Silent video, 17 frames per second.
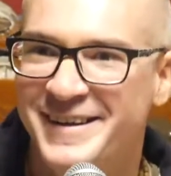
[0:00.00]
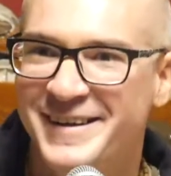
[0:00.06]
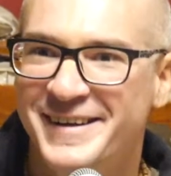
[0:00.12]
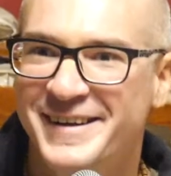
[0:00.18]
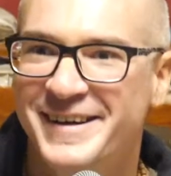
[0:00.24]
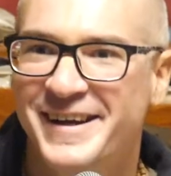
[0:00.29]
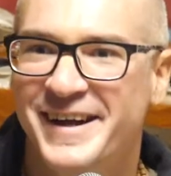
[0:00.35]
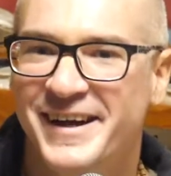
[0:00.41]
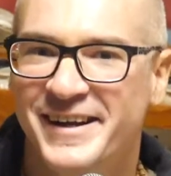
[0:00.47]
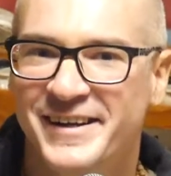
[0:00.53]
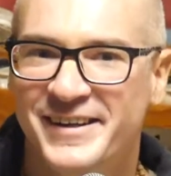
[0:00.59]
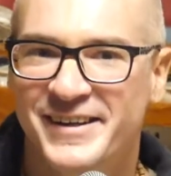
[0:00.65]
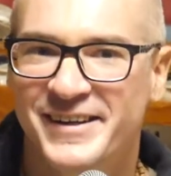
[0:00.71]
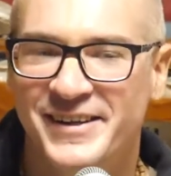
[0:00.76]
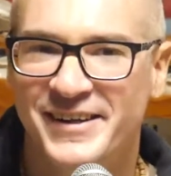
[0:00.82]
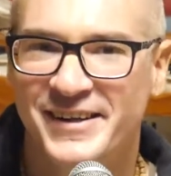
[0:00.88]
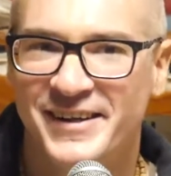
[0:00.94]
And
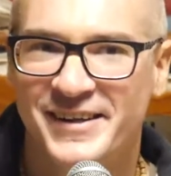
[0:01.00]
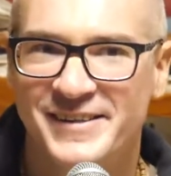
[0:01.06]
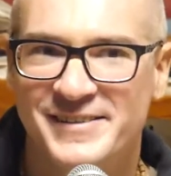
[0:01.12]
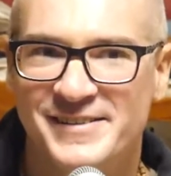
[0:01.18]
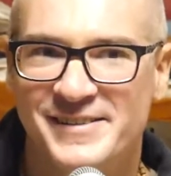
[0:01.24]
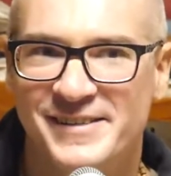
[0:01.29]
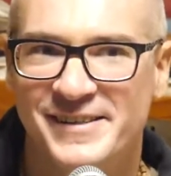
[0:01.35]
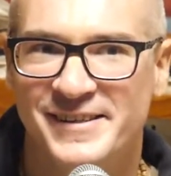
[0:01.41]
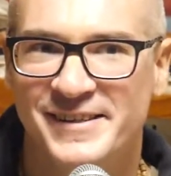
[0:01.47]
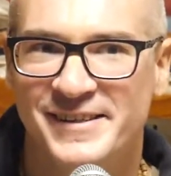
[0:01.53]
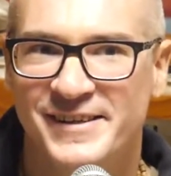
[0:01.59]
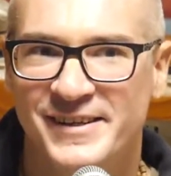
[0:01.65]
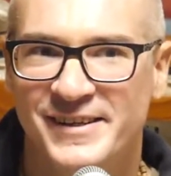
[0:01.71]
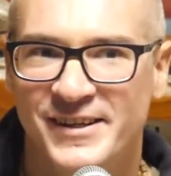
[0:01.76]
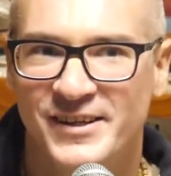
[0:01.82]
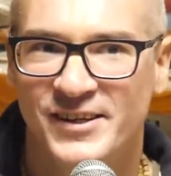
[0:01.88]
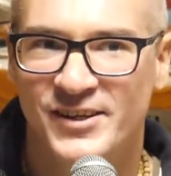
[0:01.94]
he
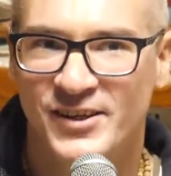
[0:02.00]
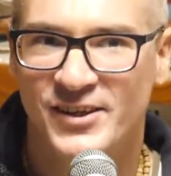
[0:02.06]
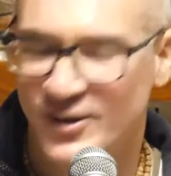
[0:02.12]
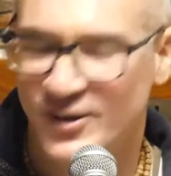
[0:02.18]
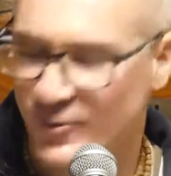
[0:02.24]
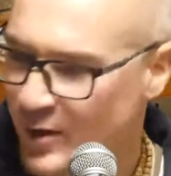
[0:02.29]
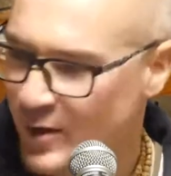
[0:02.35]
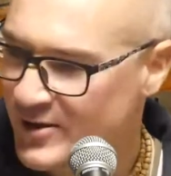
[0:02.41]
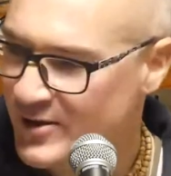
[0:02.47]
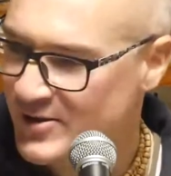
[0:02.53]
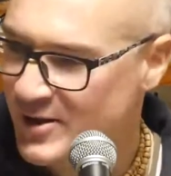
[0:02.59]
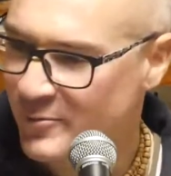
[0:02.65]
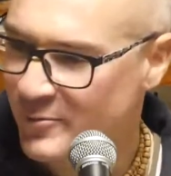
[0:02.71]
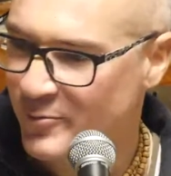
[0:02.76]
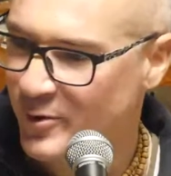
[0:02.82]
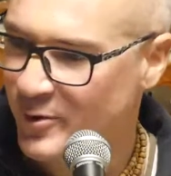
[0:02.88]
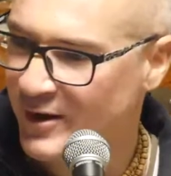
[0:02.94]
wakes
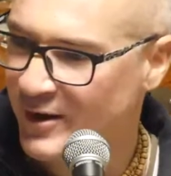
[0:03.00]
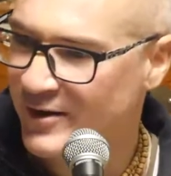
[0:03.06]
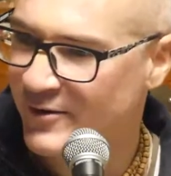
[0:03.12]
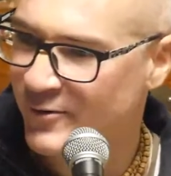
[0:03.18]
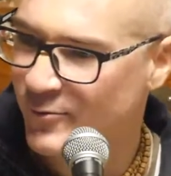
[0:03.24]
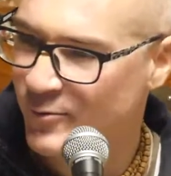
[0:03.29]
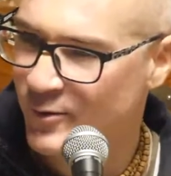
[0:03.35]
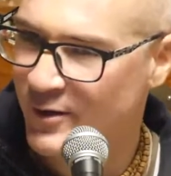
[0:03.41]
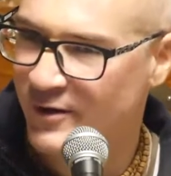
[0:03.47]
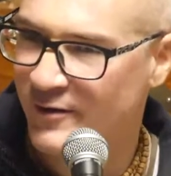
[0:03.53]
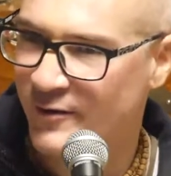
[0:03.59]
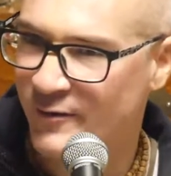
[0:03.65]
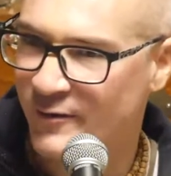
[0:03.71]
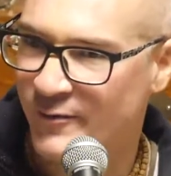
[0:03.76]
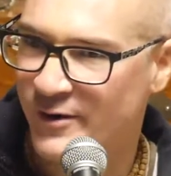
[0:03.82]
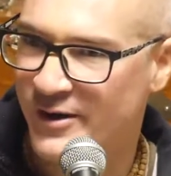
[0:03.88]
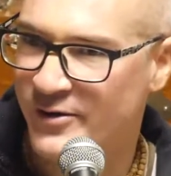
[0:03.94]
up
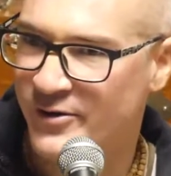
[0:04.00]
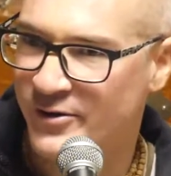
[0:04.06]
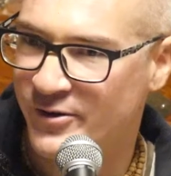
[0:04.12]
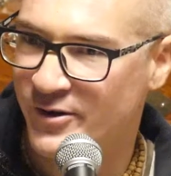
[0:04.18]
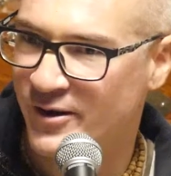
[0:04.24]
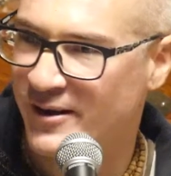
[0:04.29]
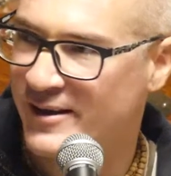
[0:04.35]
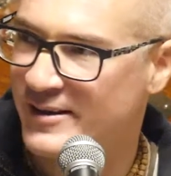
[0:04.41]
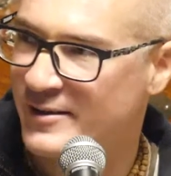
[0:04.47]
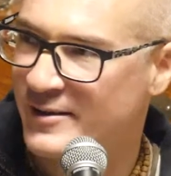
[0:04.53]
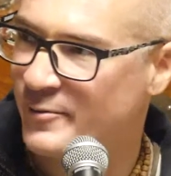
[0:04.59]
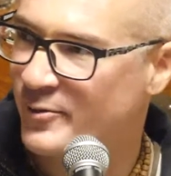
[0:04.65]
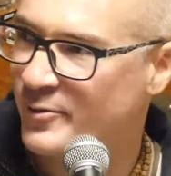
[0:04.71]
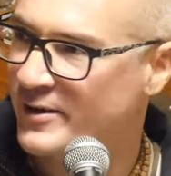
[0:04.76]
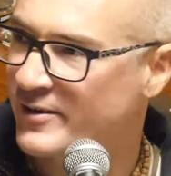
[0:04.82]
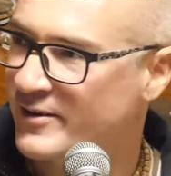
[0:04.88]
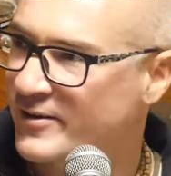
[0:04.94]
very early in the
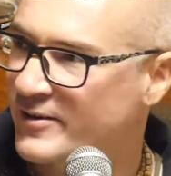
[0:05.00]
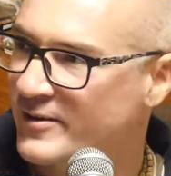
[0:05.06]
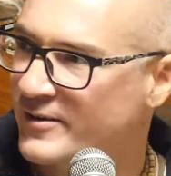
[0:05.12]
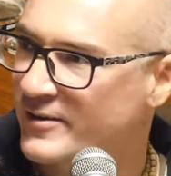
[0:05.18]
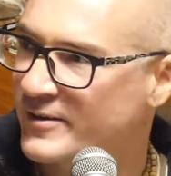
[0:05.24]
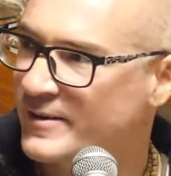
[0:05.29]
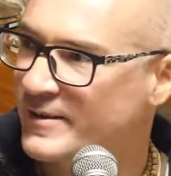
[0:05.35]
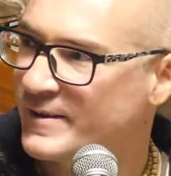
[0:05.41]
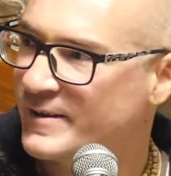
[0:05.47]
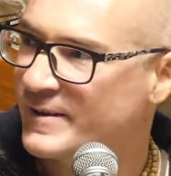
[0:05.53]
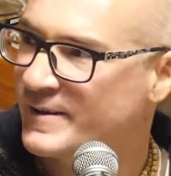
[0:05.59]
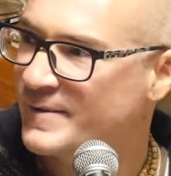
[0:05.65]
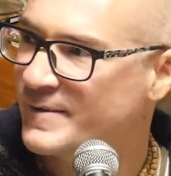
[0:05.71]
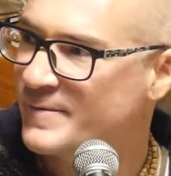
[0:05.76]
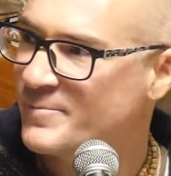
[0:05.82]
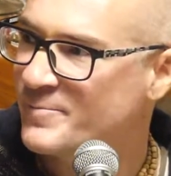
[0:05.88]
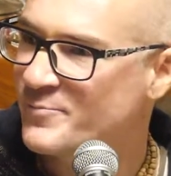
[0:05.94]
morning,
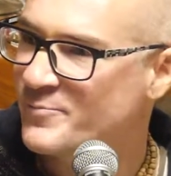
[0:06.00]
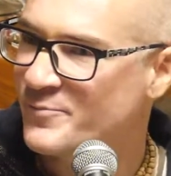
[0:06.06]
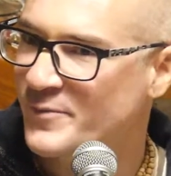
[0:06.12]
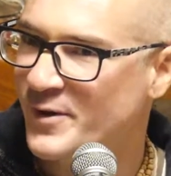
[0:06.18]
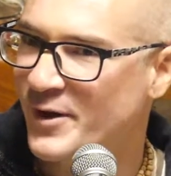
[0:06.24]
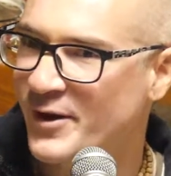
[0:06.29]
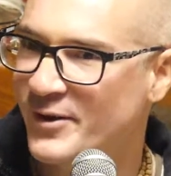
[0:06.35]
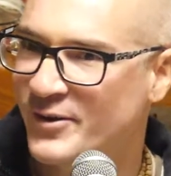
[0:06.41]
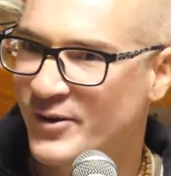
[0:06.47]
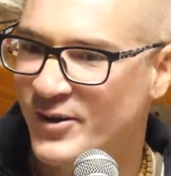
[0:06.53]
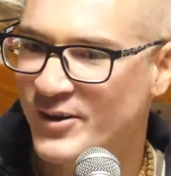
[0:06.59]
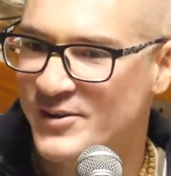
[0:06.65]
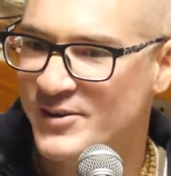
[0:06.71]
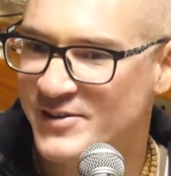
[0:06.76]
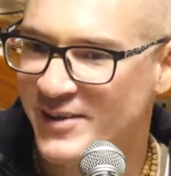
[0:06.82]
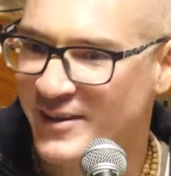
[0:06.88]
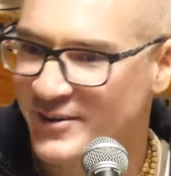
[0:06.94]
and he
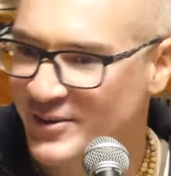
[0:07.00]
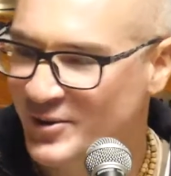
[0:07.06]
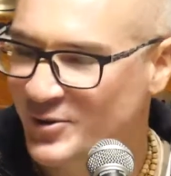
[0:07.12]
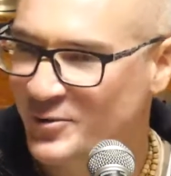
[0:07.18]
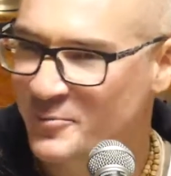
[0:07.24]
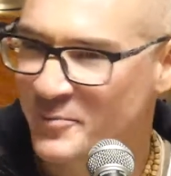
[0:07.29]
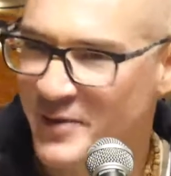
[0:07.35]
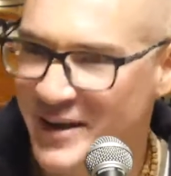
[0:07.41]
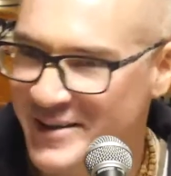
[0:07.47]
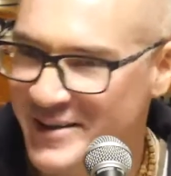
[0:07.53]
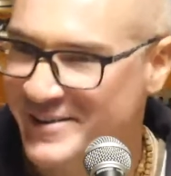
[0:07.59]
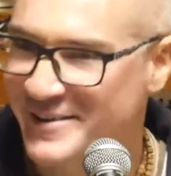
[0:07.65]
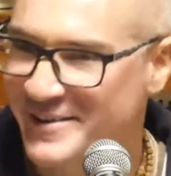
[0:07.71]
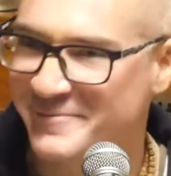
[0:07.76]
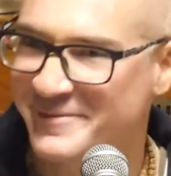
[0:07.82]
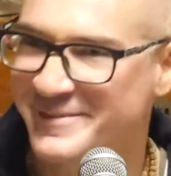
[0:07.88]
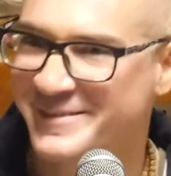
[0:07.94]
started to praise
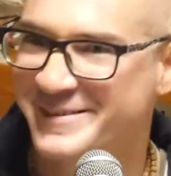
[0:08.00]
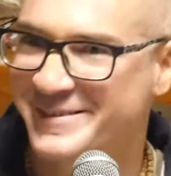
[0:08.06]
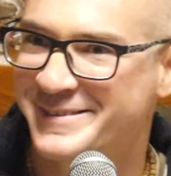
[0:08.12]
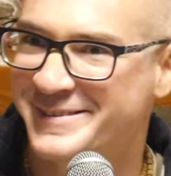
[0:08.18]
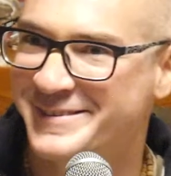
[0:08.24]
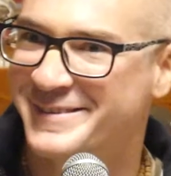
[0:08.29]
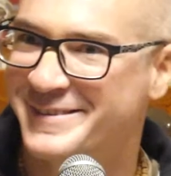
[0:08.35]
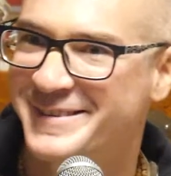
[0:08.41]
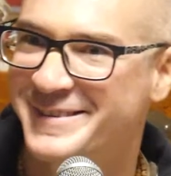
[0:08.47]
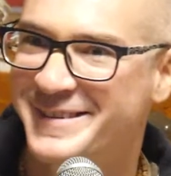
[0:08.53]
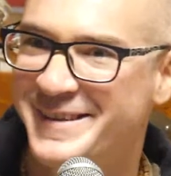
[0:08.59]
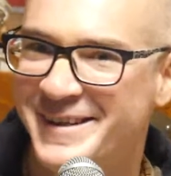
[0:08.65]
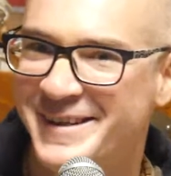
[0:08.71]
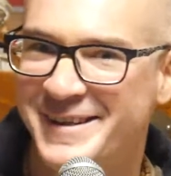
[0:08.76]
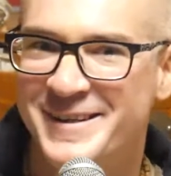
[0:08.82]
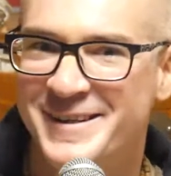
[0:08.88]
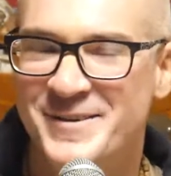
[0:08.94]
him.
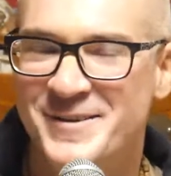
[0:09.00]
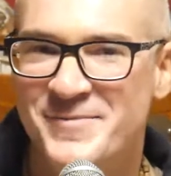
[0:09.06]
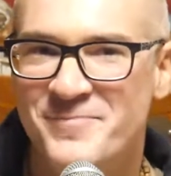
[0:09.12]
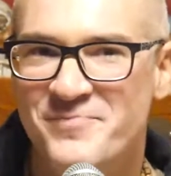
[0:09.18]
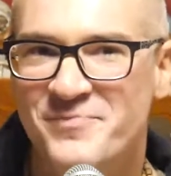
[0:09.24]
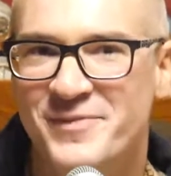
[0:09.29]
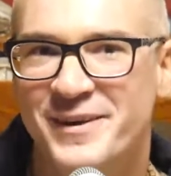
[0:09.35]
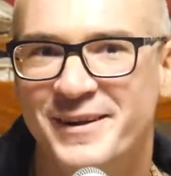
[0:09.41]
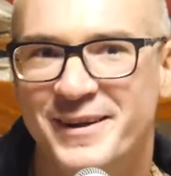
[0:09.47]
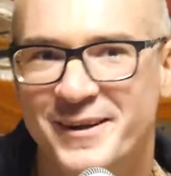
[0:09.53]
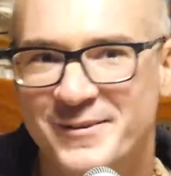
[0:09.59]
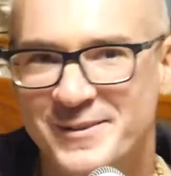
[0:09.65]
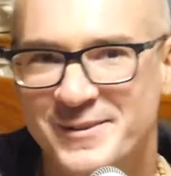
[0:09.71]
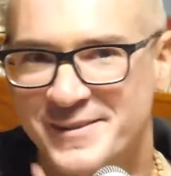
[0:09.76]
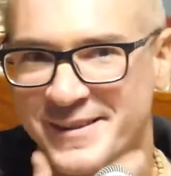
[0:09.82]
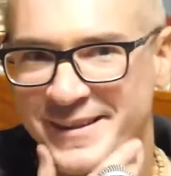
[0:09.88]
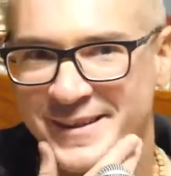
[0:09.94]
And I
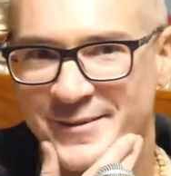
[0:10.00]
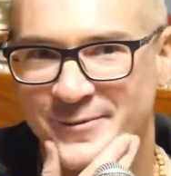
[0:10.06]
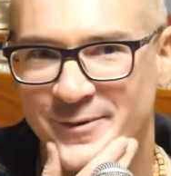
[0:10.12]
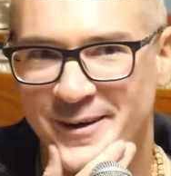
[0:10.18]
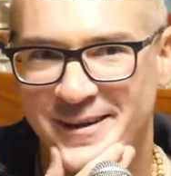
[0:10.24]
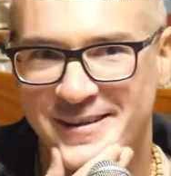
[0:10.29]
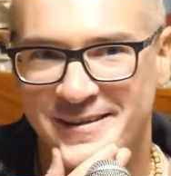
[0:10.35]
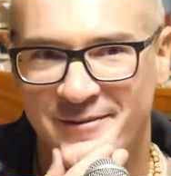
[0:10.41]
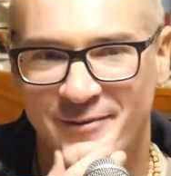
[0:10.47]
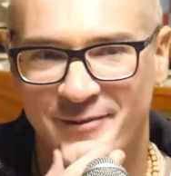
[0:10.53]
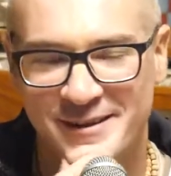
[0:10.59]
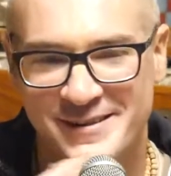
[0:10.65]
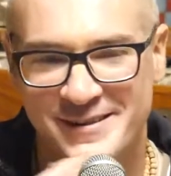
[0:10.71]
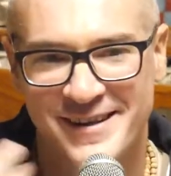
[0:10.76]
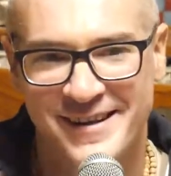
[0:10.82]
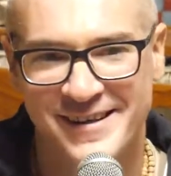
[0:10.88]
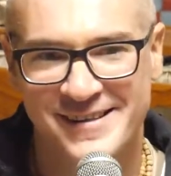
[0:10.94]
was thinking, why
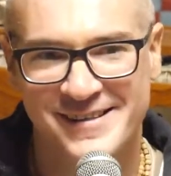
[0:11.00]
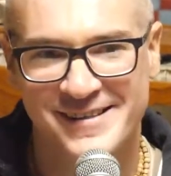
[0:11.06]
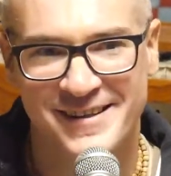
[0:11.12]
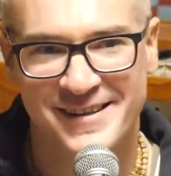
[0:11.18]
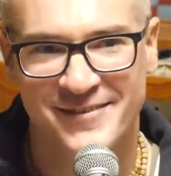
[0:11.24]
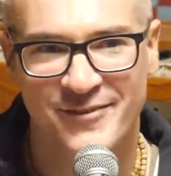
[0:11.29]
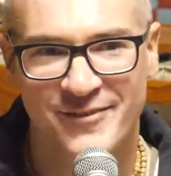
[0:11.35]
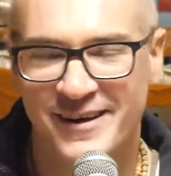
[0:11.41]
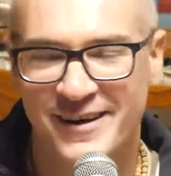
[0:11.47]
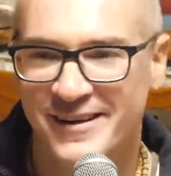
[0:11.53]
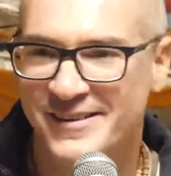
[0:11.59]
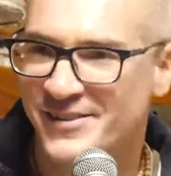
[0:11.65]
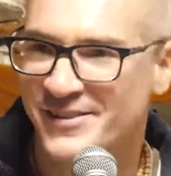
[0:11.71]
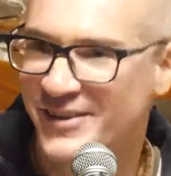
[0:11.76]
is he